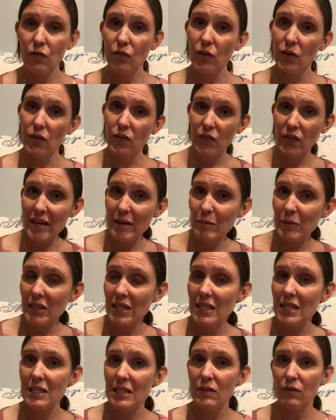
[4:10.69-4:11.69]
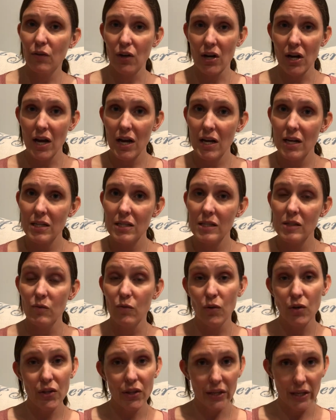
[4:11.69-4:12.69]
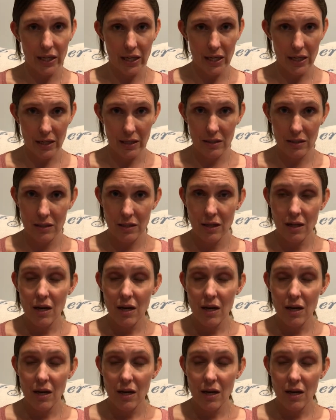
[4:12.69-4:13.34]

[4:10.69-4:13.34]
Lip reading: for families, for us, for the kids.